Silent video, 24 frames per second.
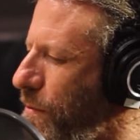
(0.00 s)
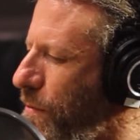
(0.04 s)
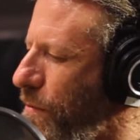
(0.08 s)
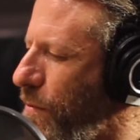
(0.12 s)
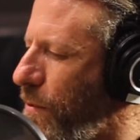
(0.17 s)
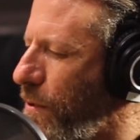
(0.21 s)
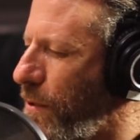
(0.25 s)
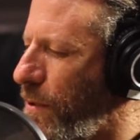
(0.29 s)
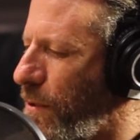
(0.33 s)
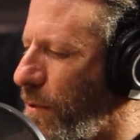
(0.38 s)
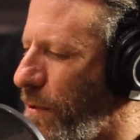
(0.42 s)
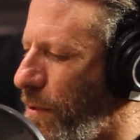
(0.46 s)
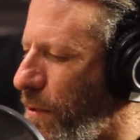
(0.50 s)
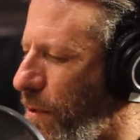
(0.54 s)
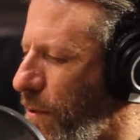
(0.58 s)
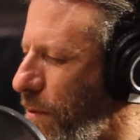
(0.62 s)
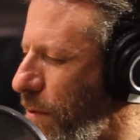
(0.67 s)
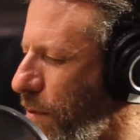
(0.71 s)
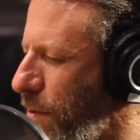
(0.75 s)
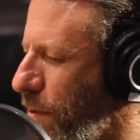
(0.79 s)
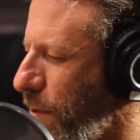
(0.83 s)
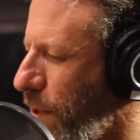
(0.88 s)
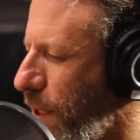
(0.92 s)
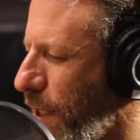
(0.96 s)
world
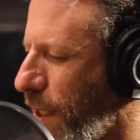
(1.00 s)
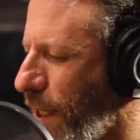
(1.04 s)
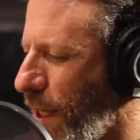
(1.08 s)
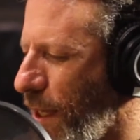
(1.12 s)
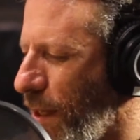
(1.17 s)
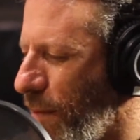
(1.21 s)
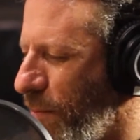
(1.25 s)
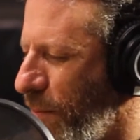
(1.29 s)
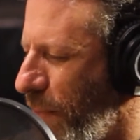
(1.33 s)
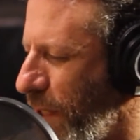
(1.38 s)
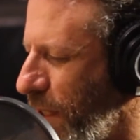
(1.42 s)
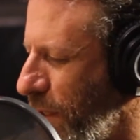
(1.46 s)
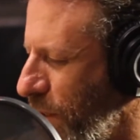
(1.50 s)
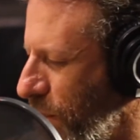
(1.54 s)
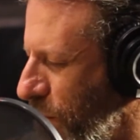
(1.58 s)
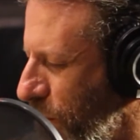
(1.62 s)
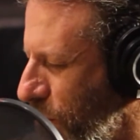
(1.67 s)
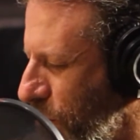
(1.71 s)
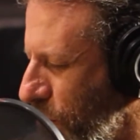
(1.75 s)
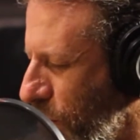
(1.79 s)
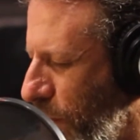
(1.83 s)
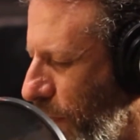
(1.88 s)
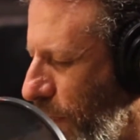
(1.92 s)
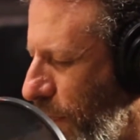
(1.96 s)
that can be
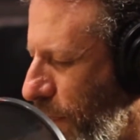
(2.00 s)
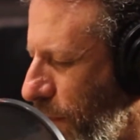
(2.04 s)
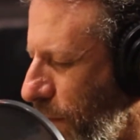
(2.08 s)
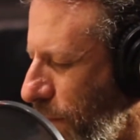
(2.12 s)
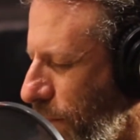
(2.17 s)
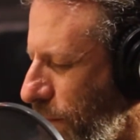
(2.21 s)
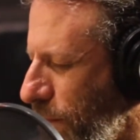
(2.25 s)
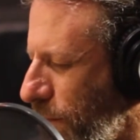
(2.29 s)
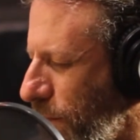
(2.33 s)
enjoyed.